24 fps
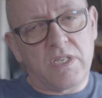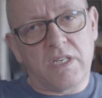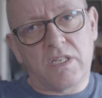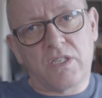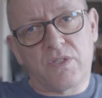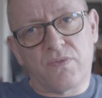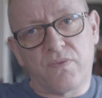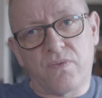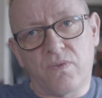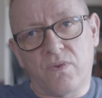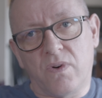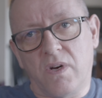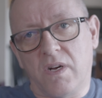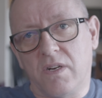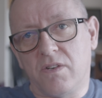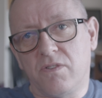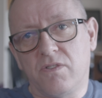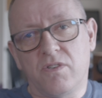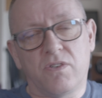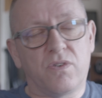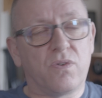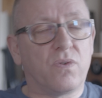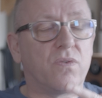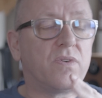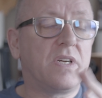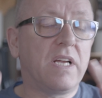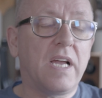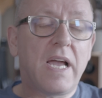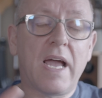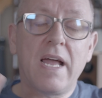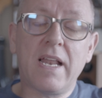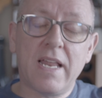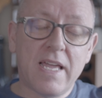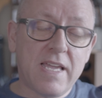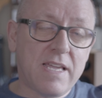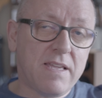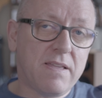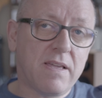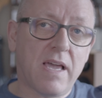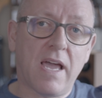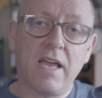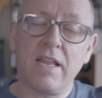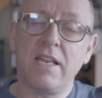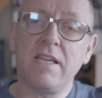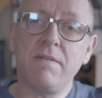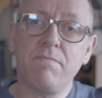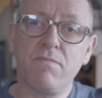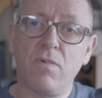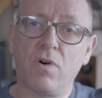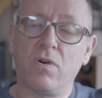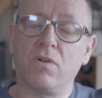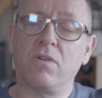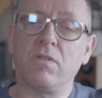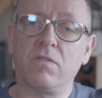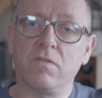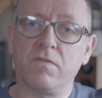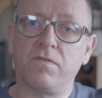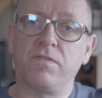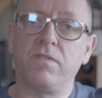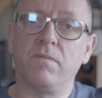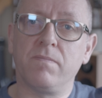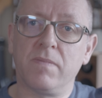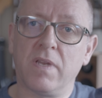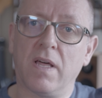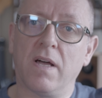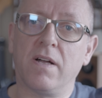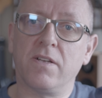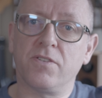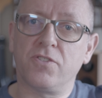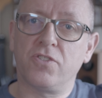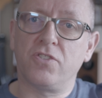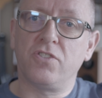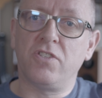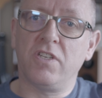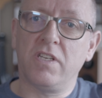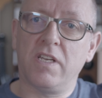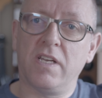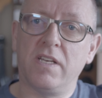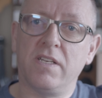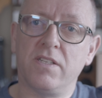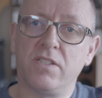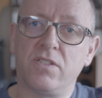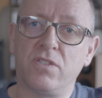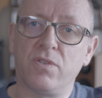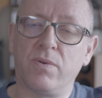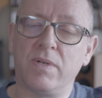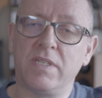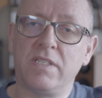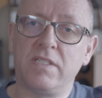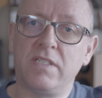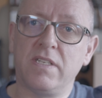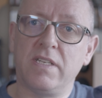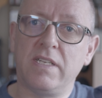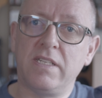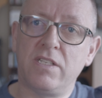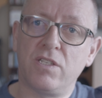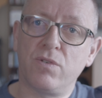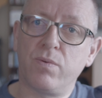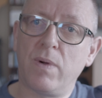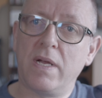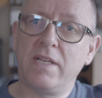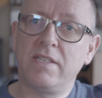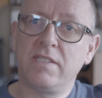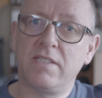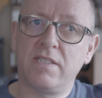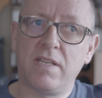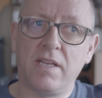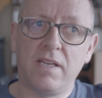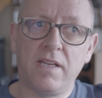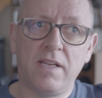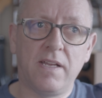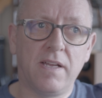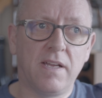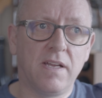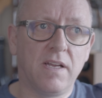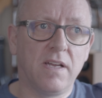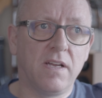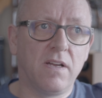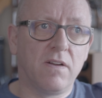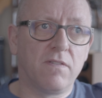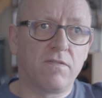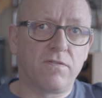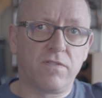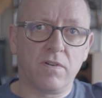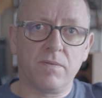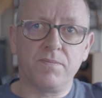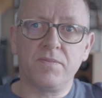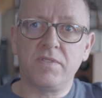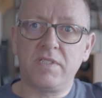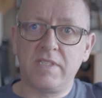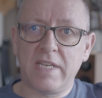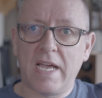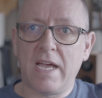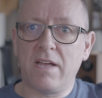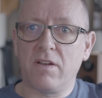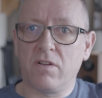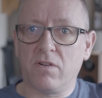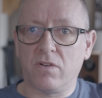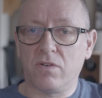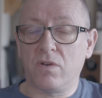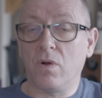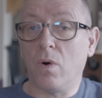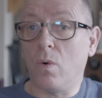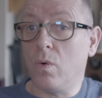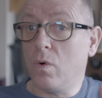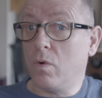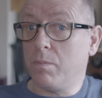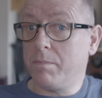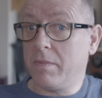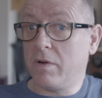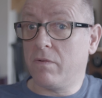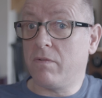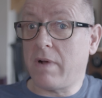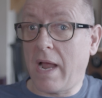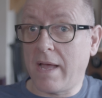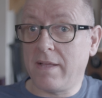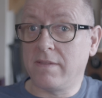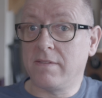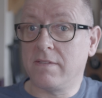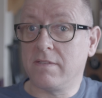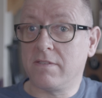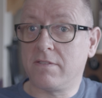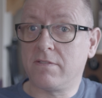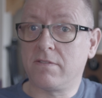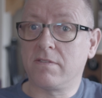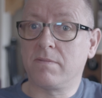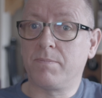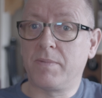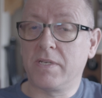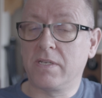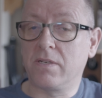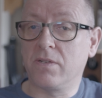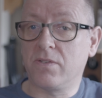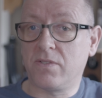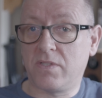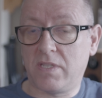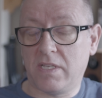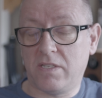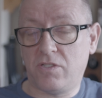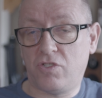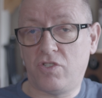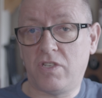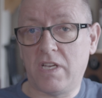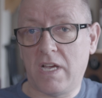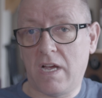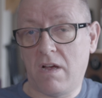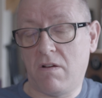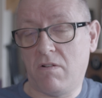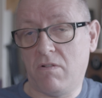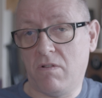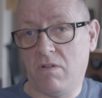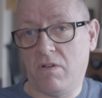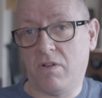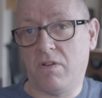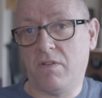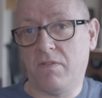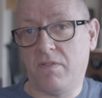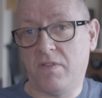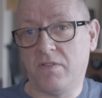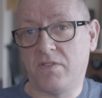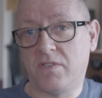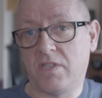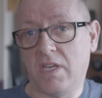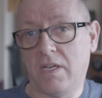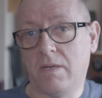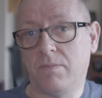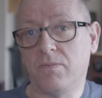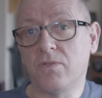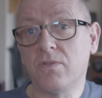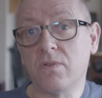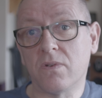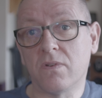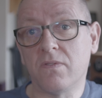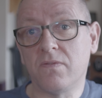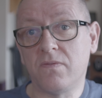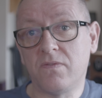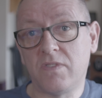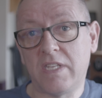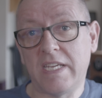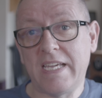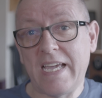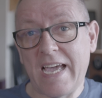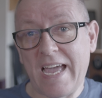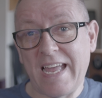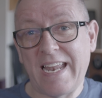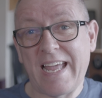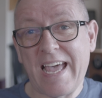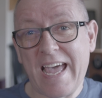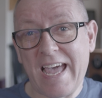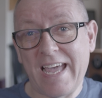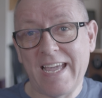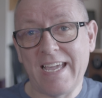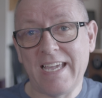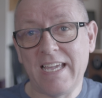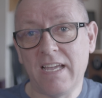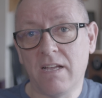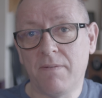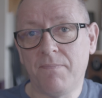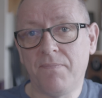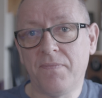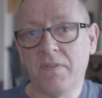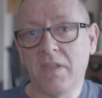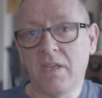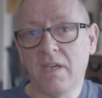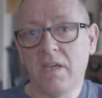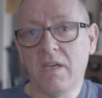6400 or any model from last year, 2020, from Denon or Marantz, because they share a lot of the same sort of DNA?